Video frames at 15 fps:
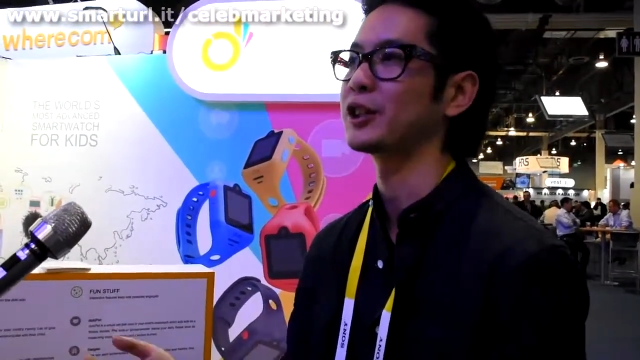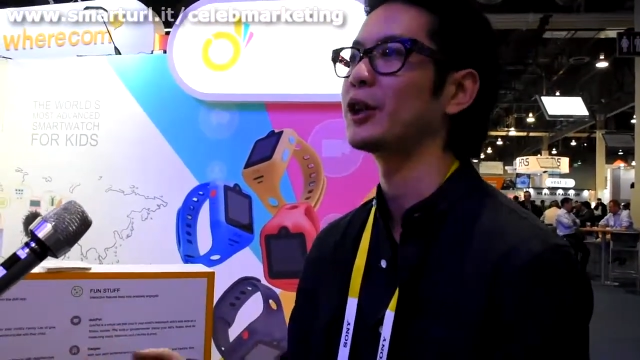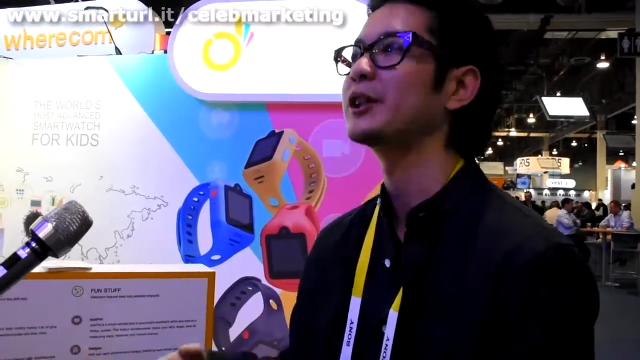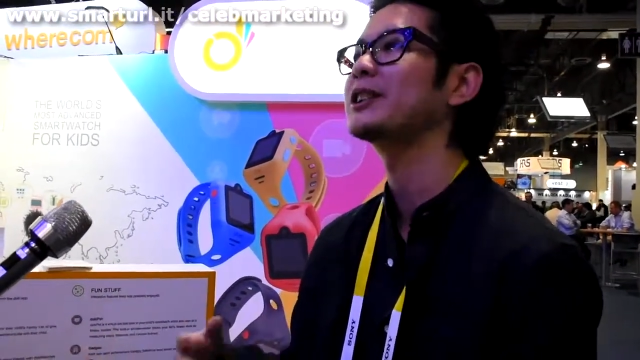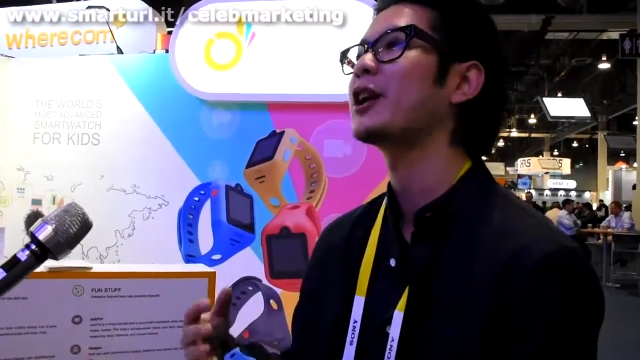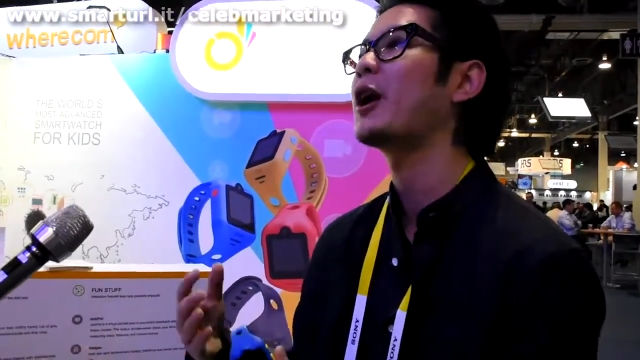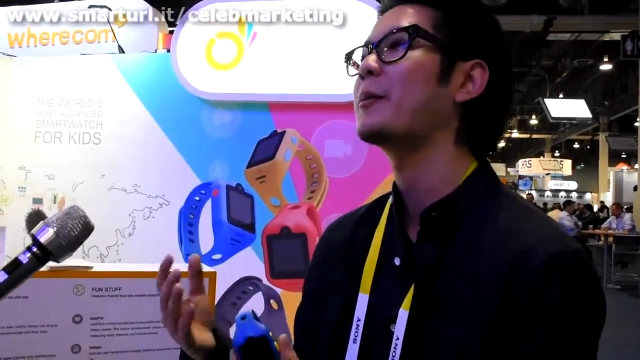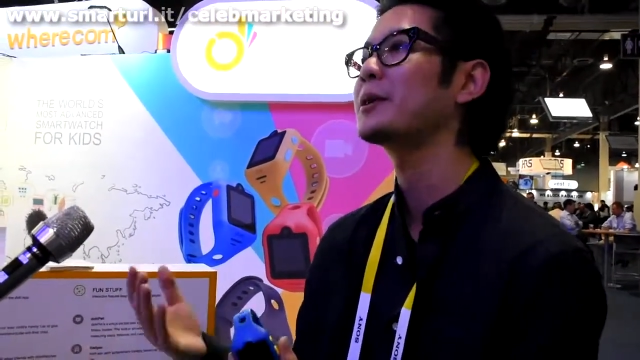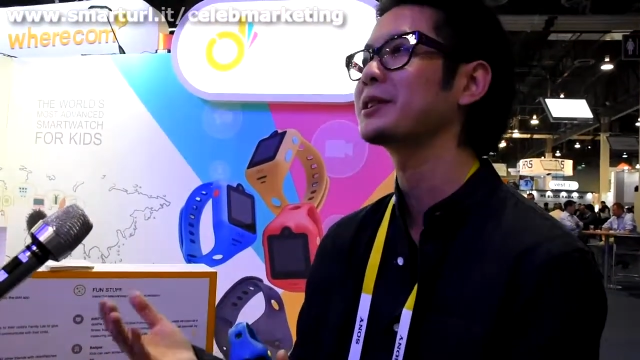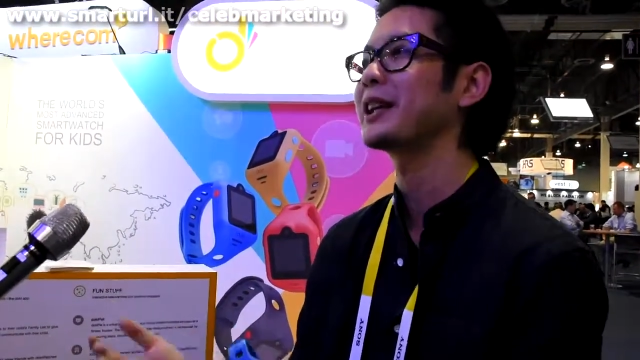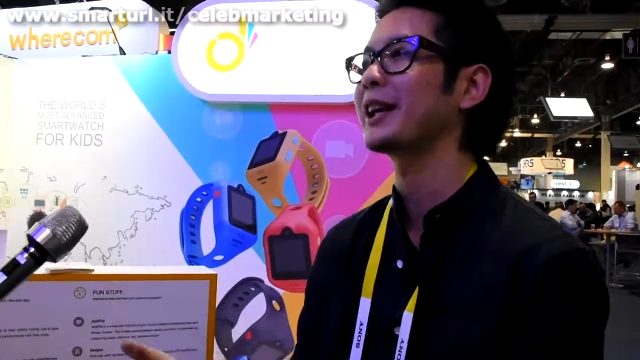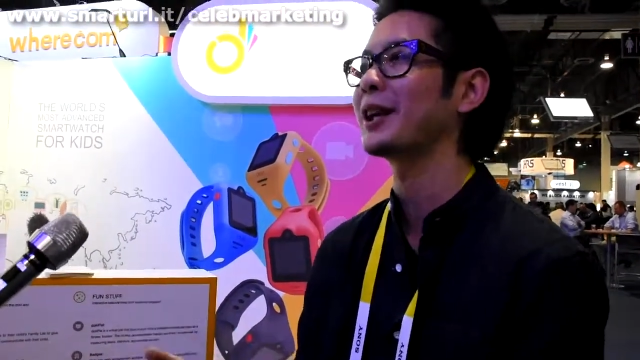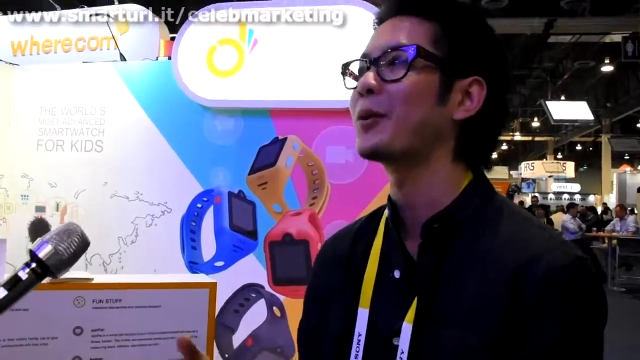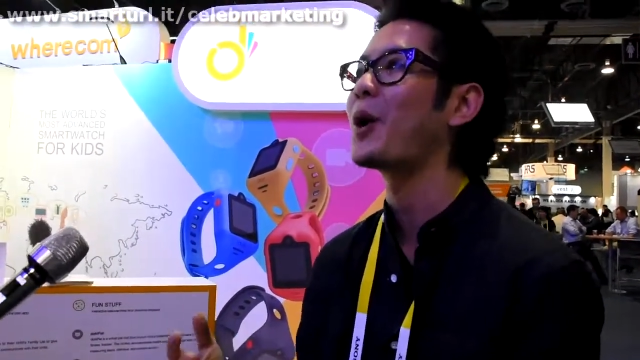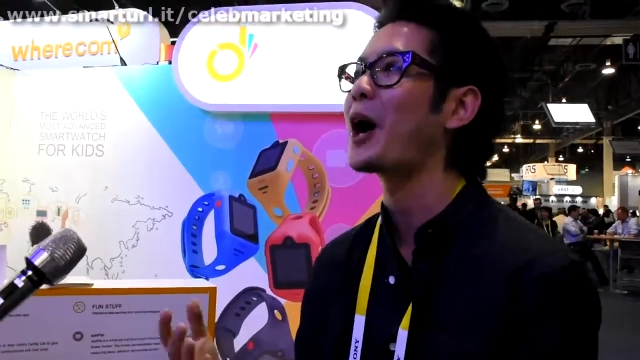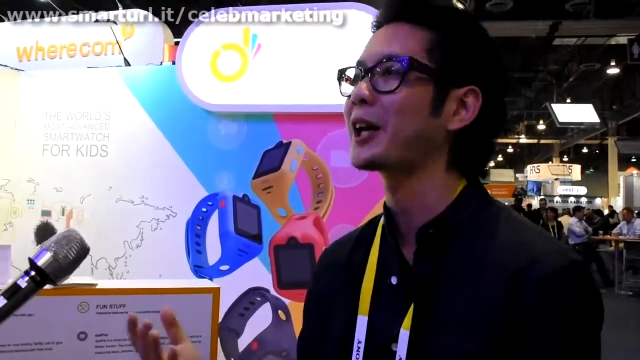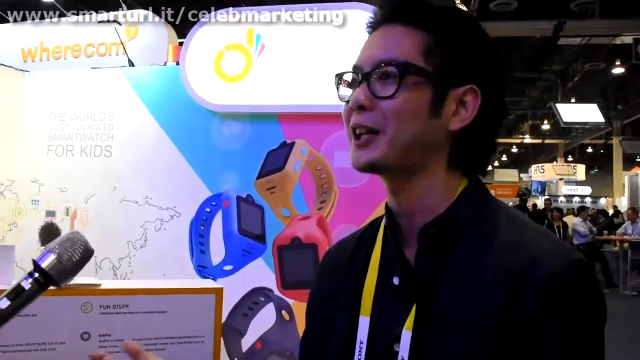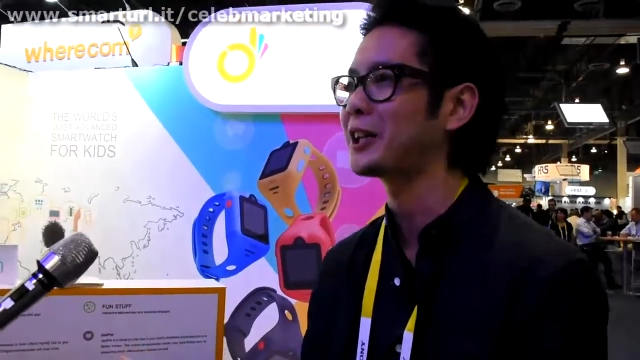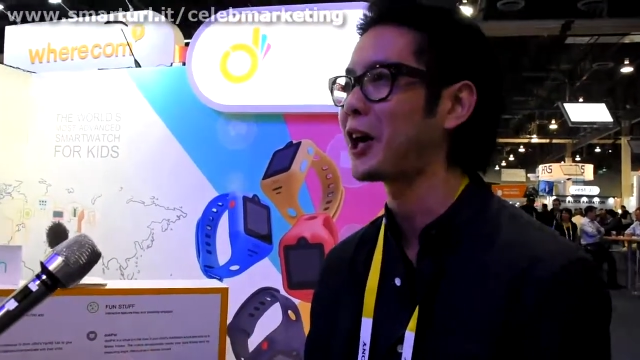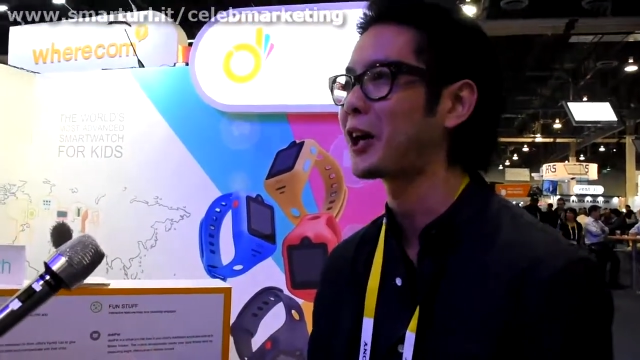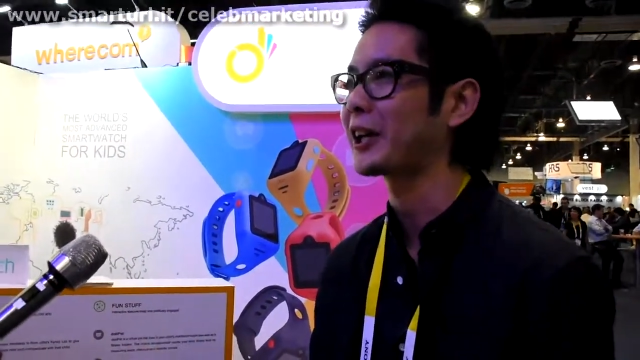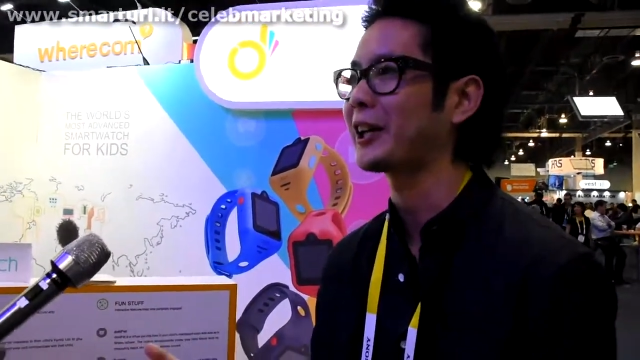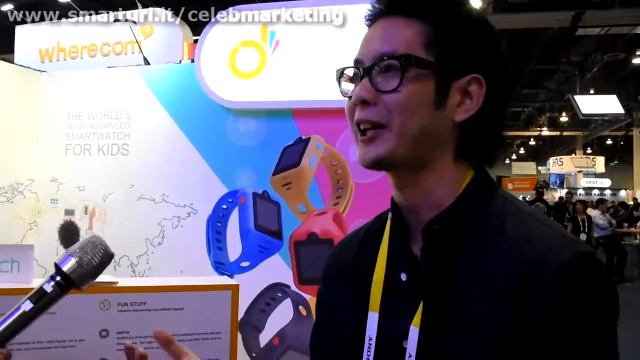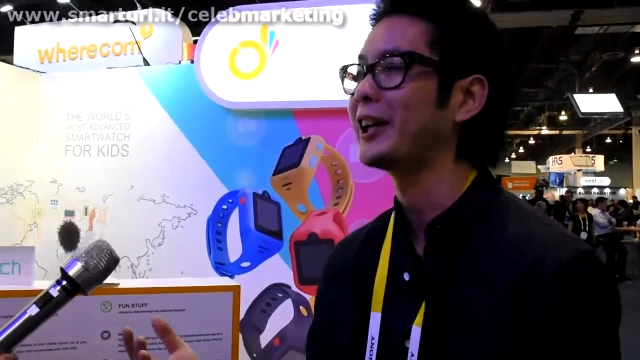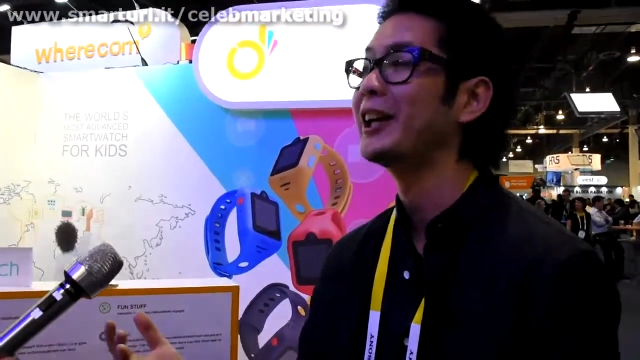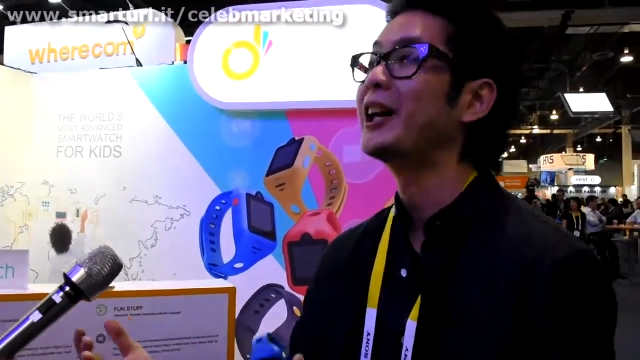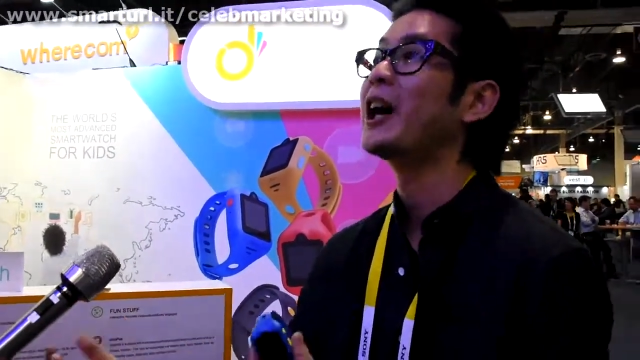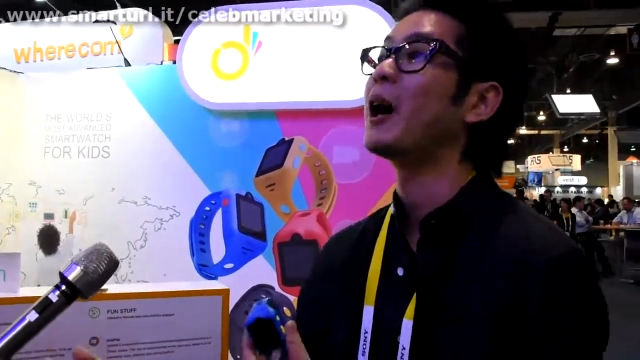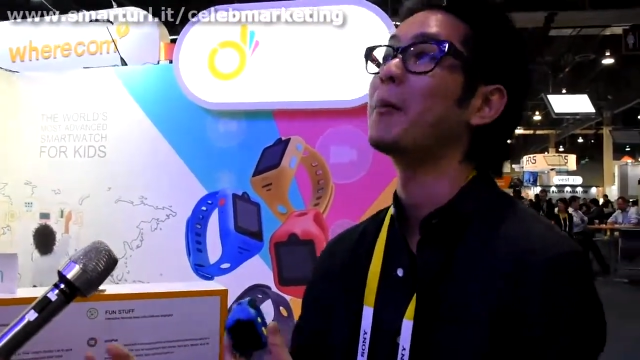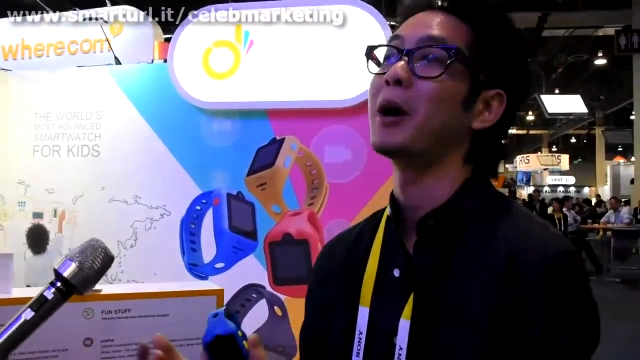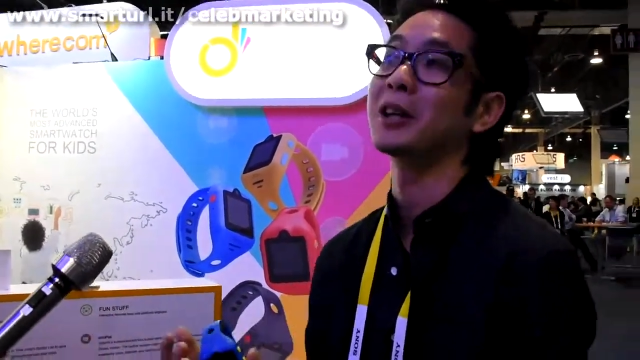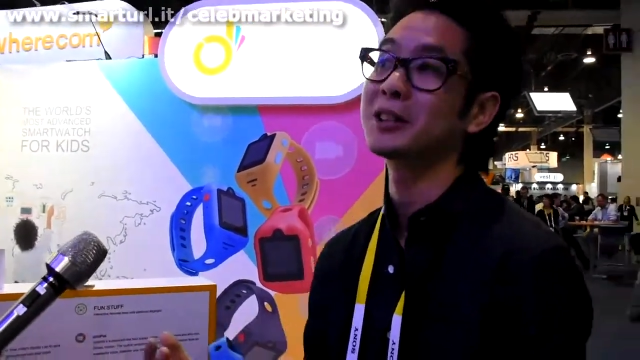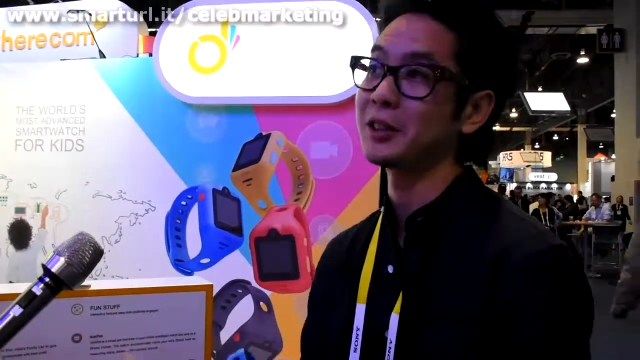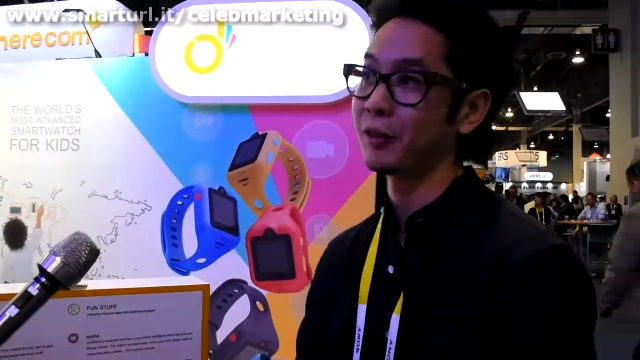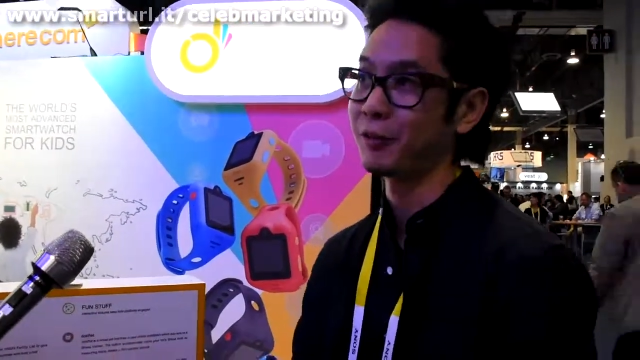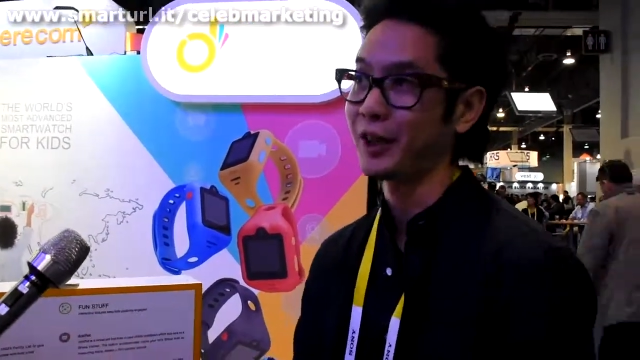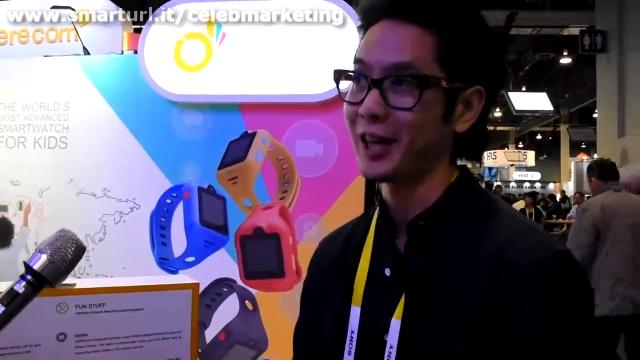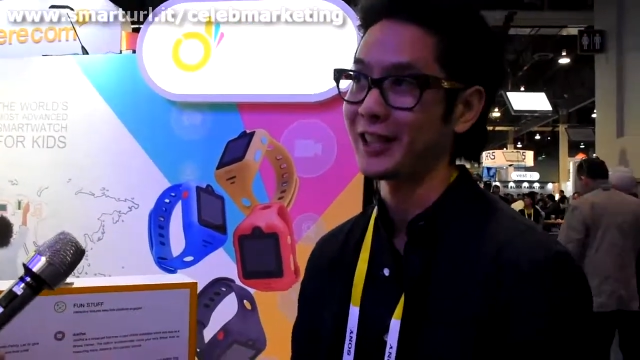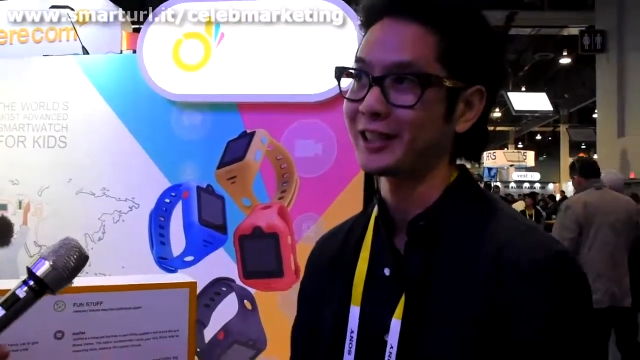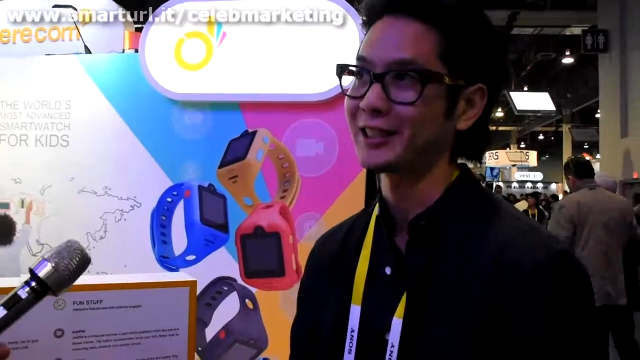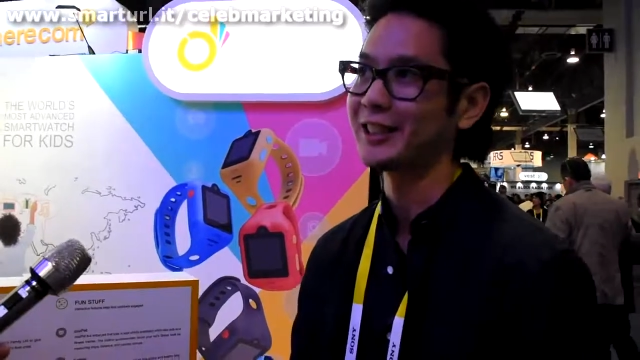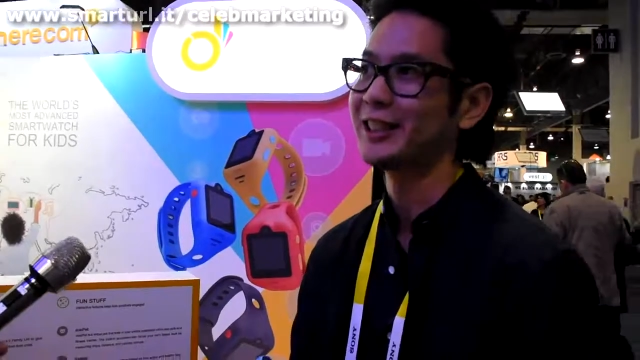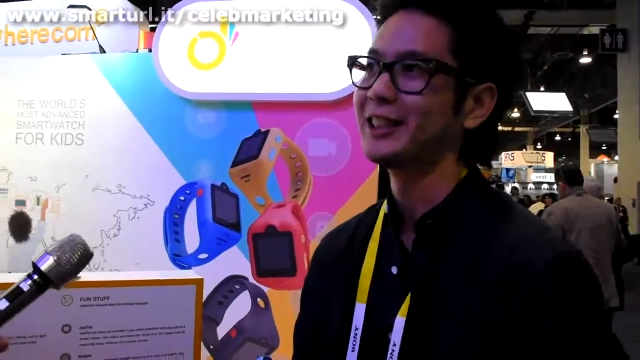So it's almost like a walkie-talkie amongst their friends.